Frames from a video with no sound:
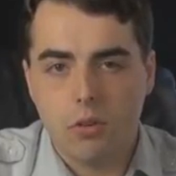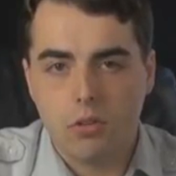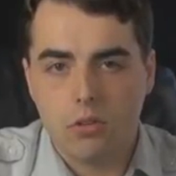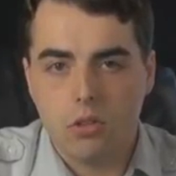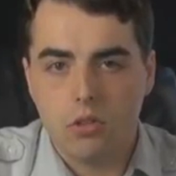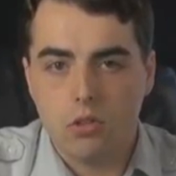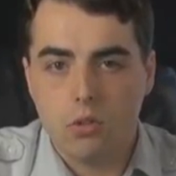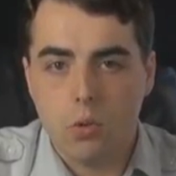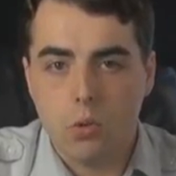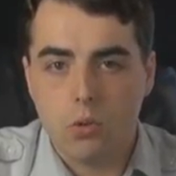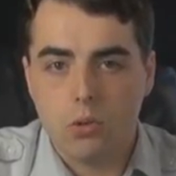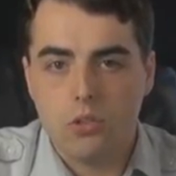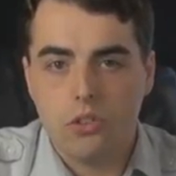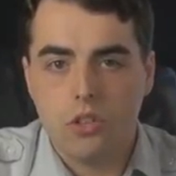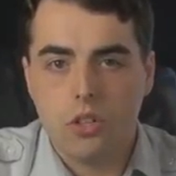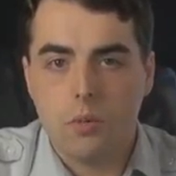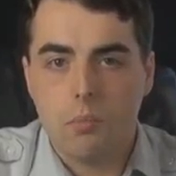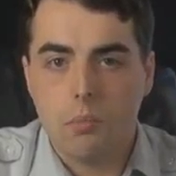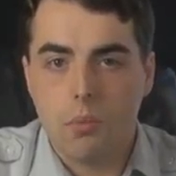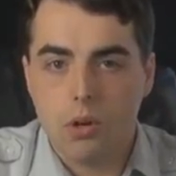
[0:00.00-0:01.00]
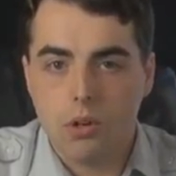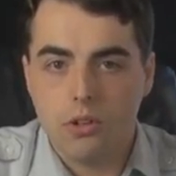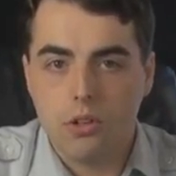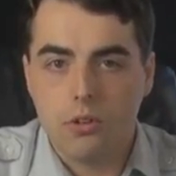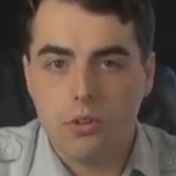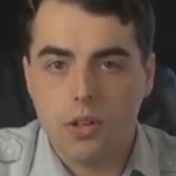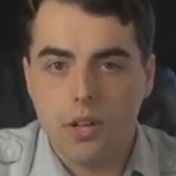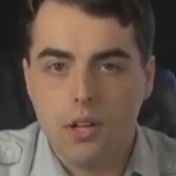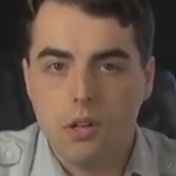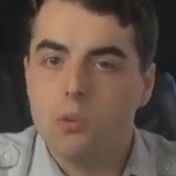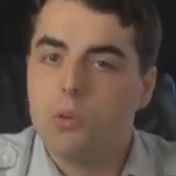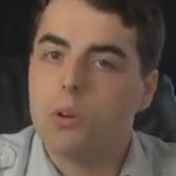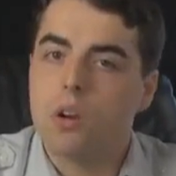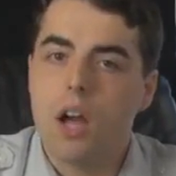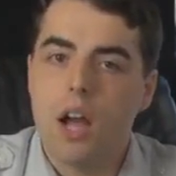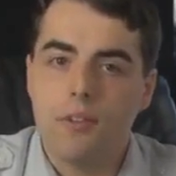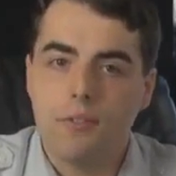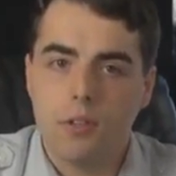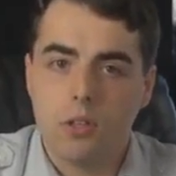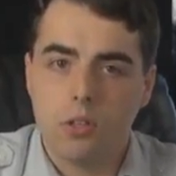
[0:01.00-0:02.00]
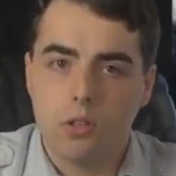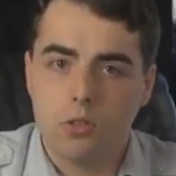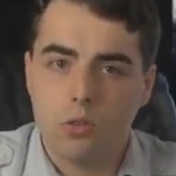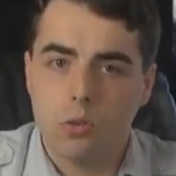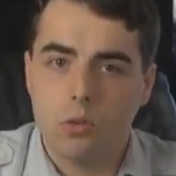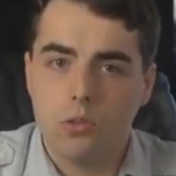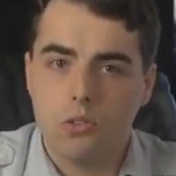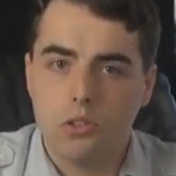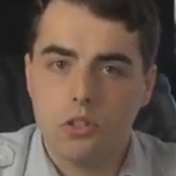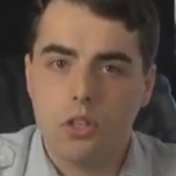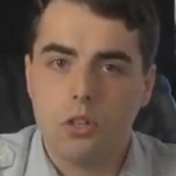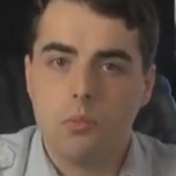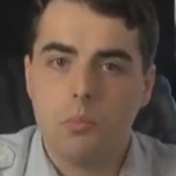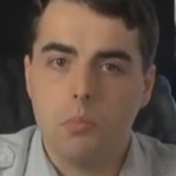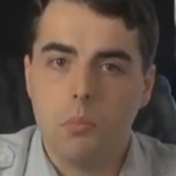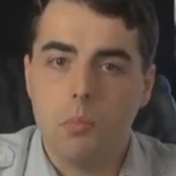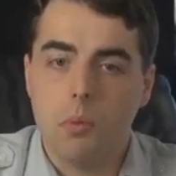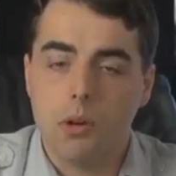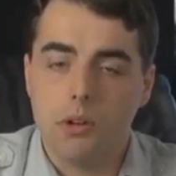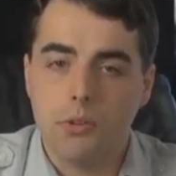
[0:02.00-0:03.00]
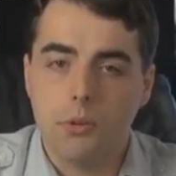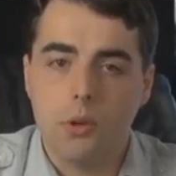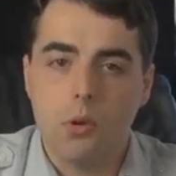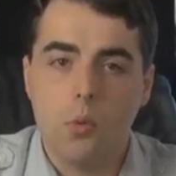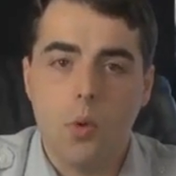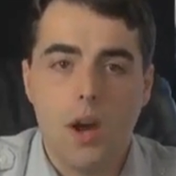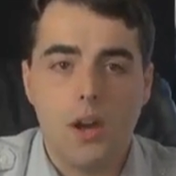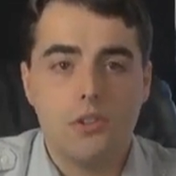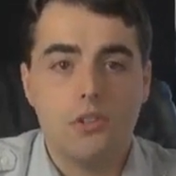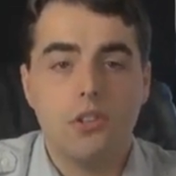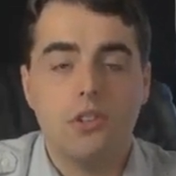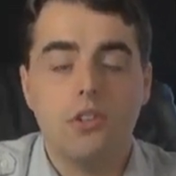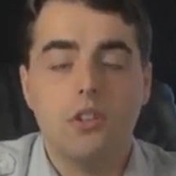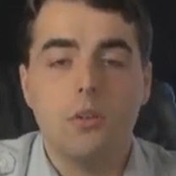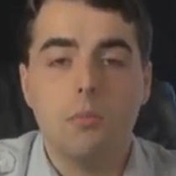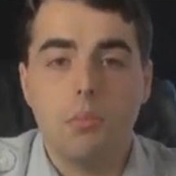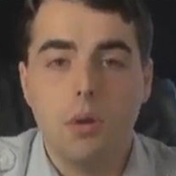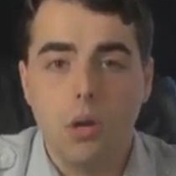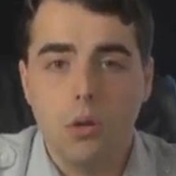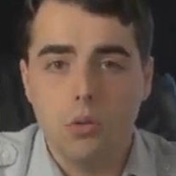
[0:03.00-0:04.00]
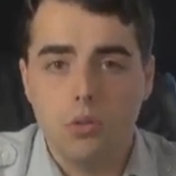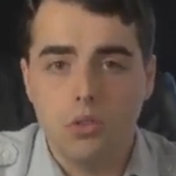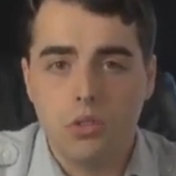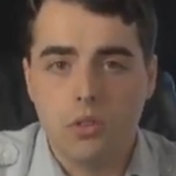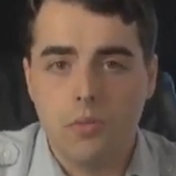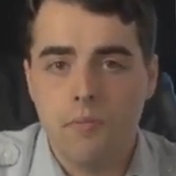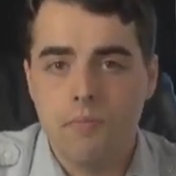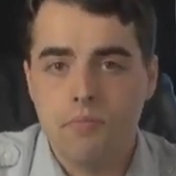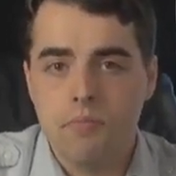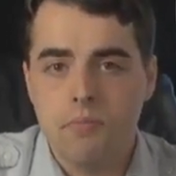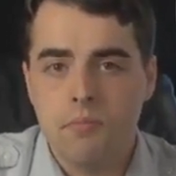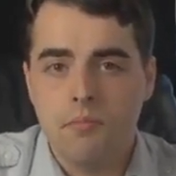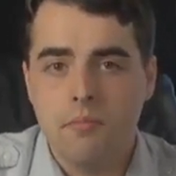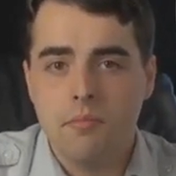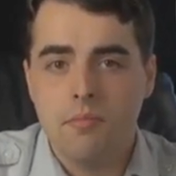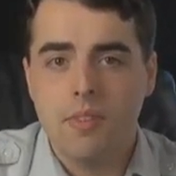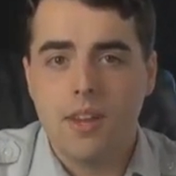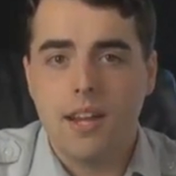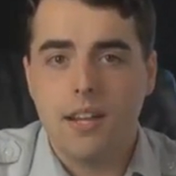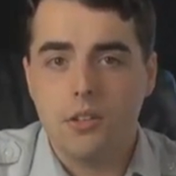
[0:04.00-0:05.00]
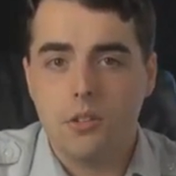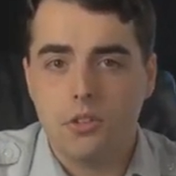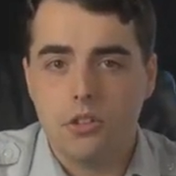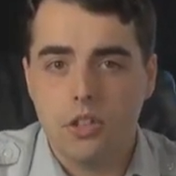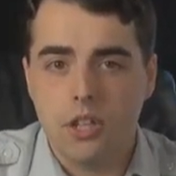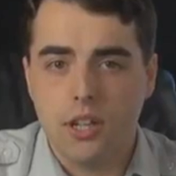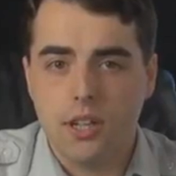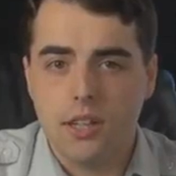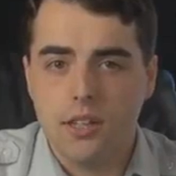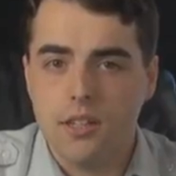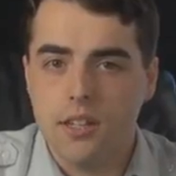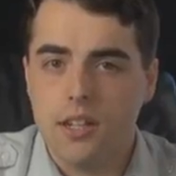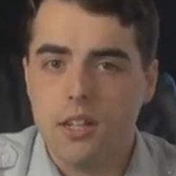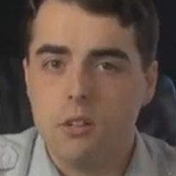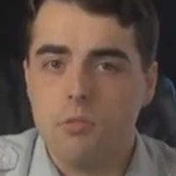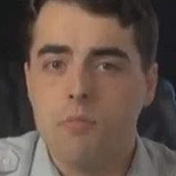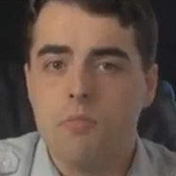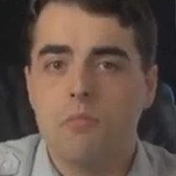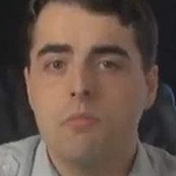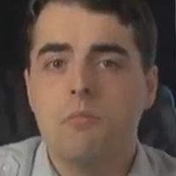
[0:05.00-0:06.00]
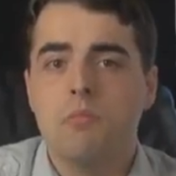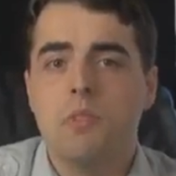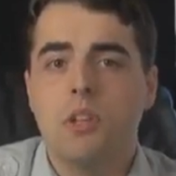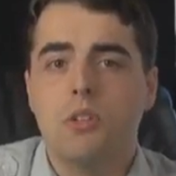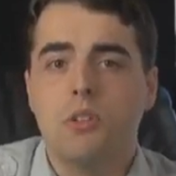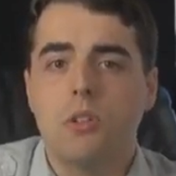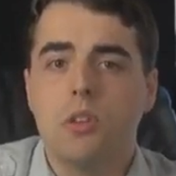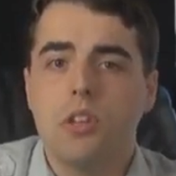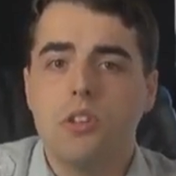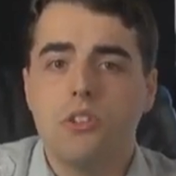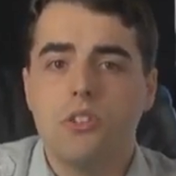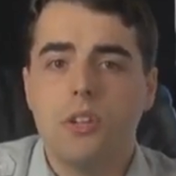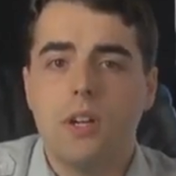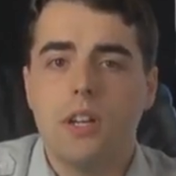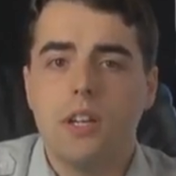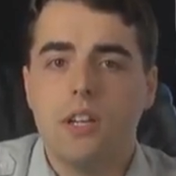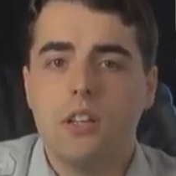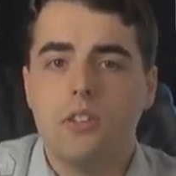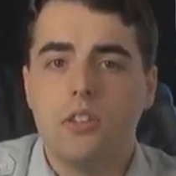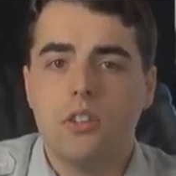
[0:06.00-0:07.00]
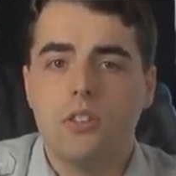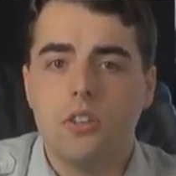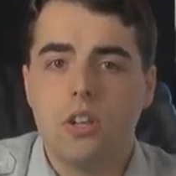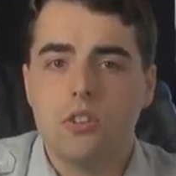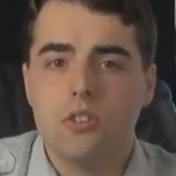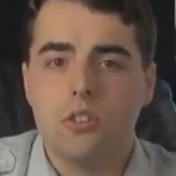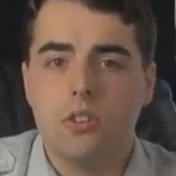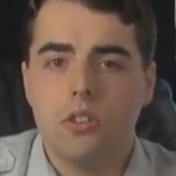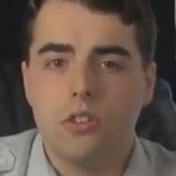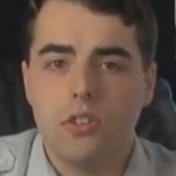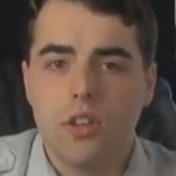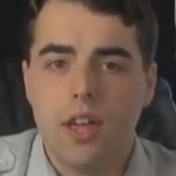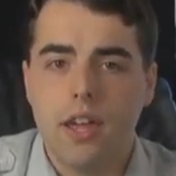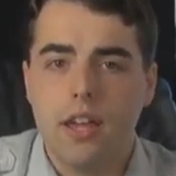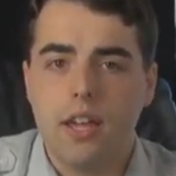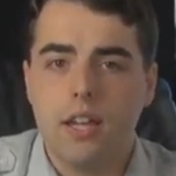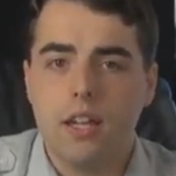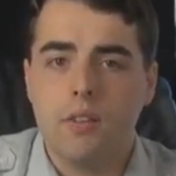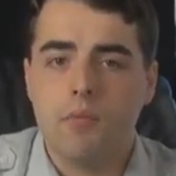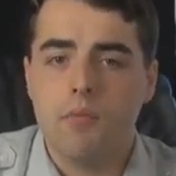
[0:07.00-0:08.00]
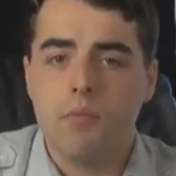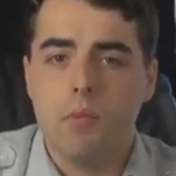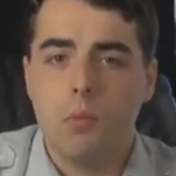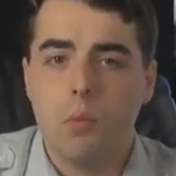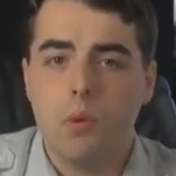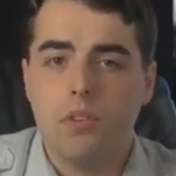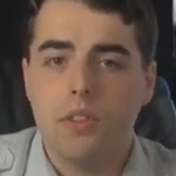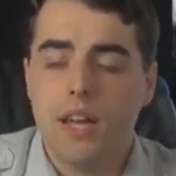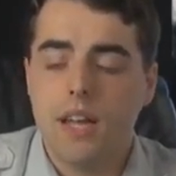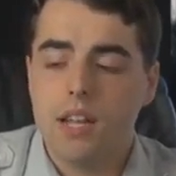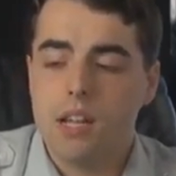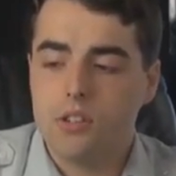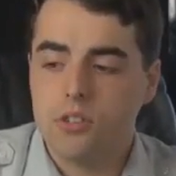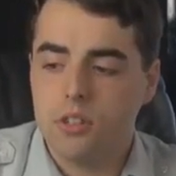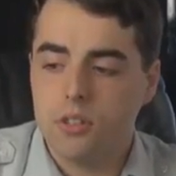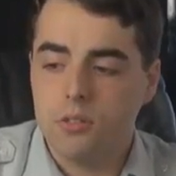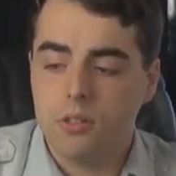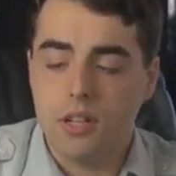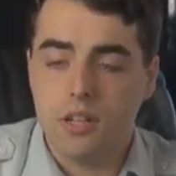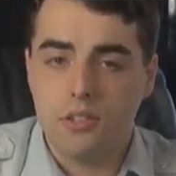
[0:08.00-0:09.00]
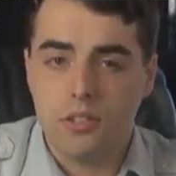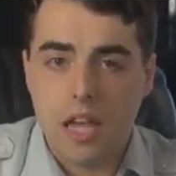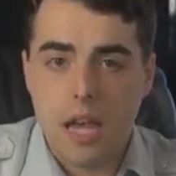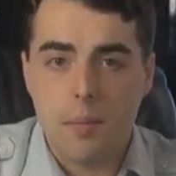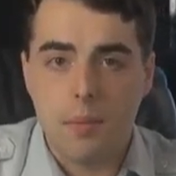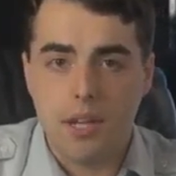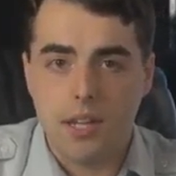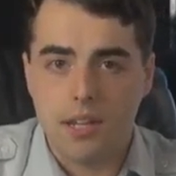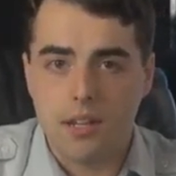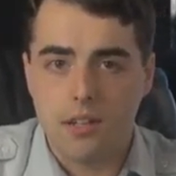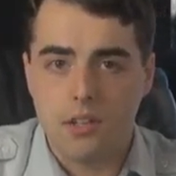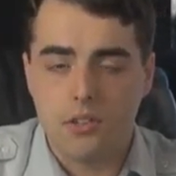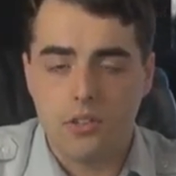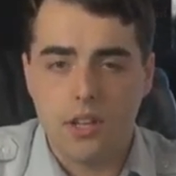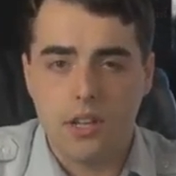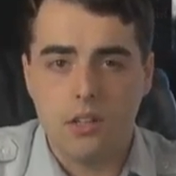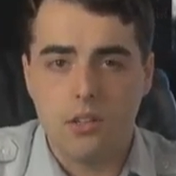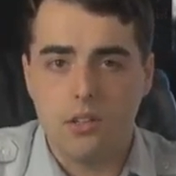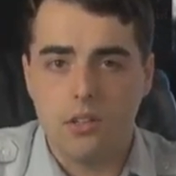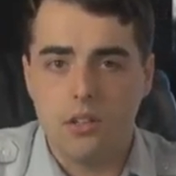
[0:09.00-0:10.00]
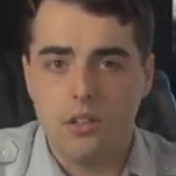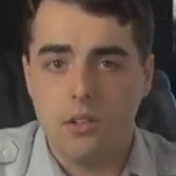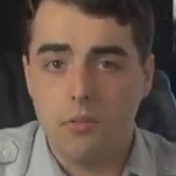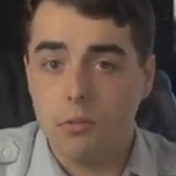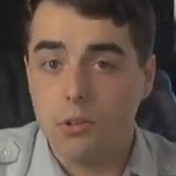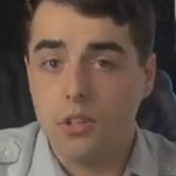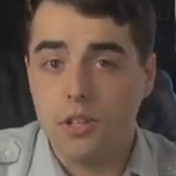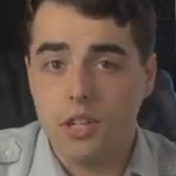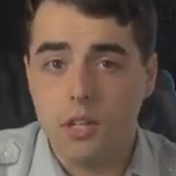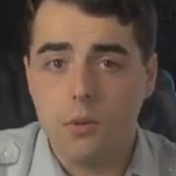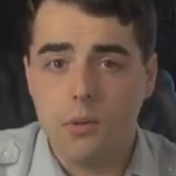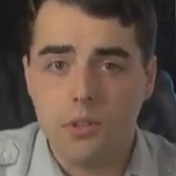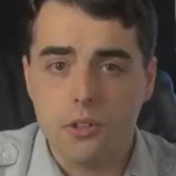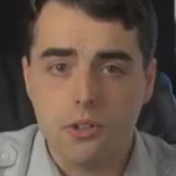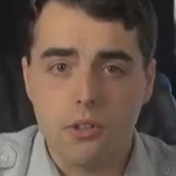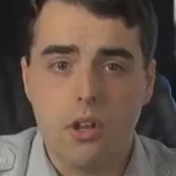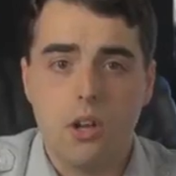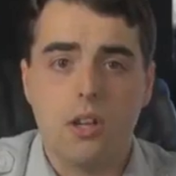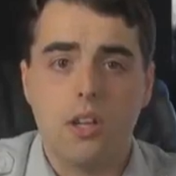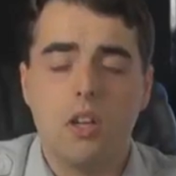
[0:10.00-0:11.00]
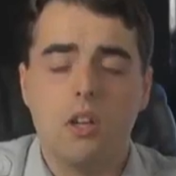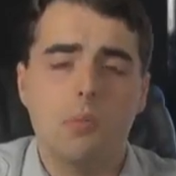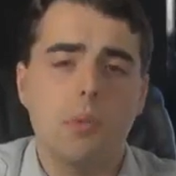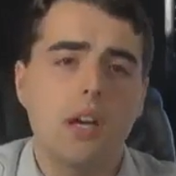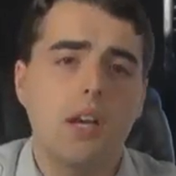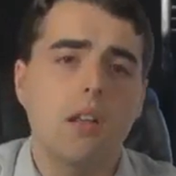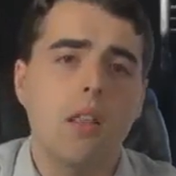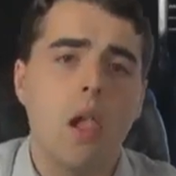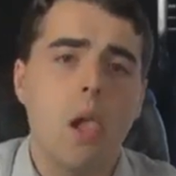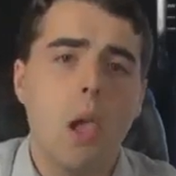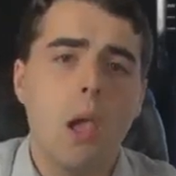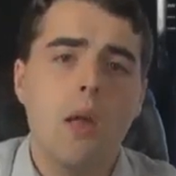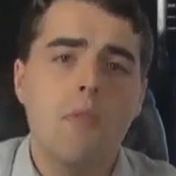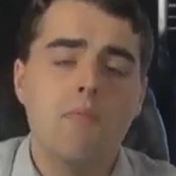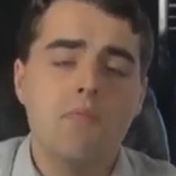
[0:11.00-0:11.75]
fructose corn syrup mercury or high fructose corn syrup mercury Washington Post, and you'll see it in there. So this study is essentially saying, without actually examining it, because they don't really know what they're talking about,